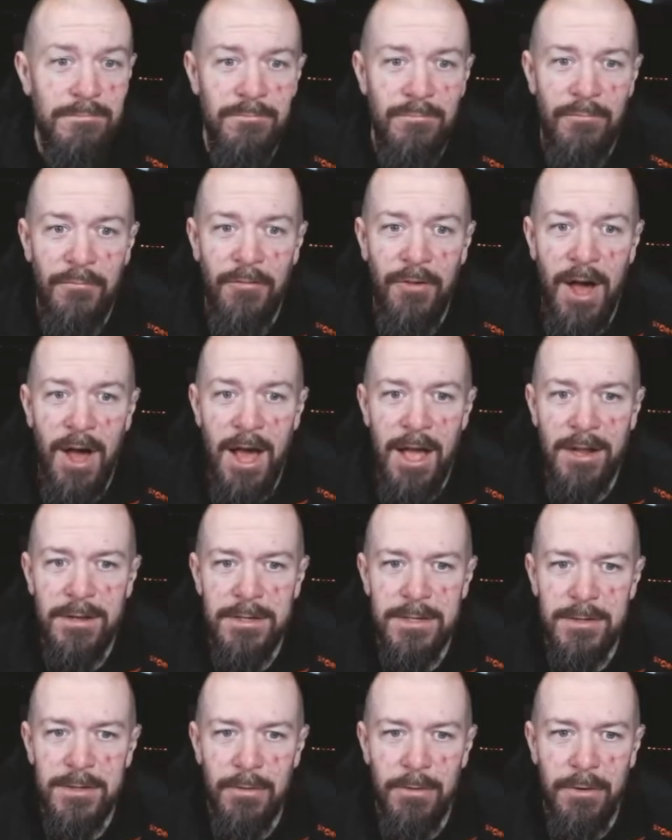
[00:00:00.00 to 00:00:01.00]

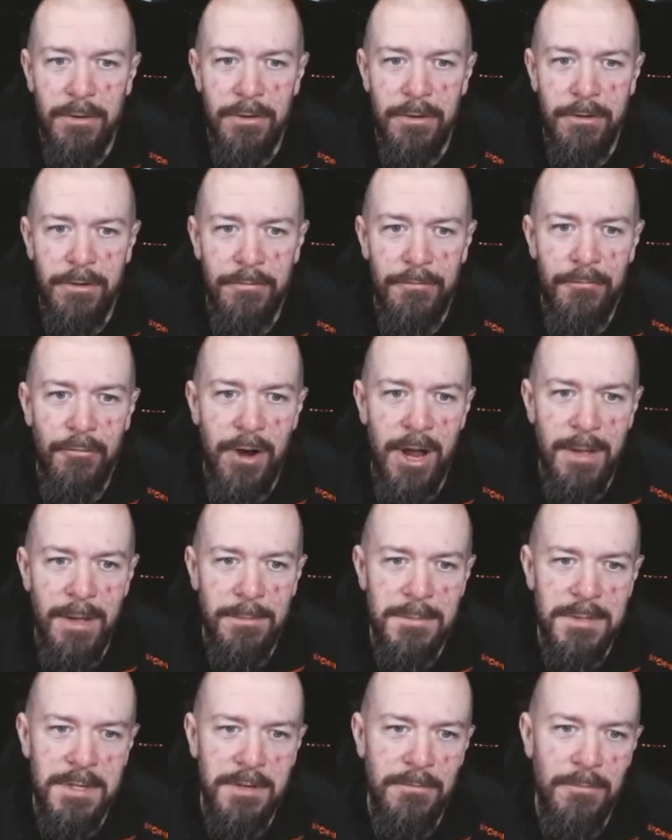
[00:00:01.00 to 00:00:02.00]
files or
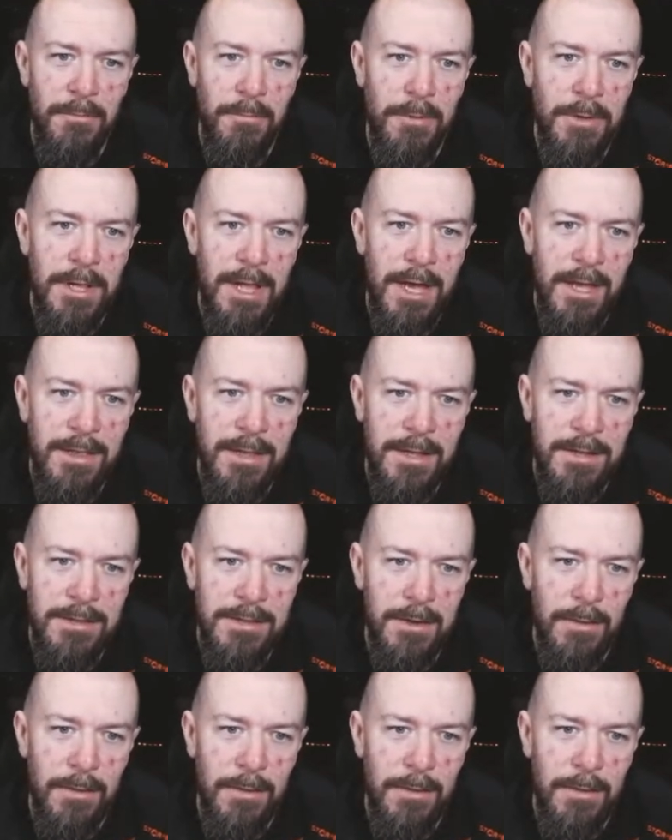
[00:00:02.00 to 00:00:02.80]
frames, if you would like that.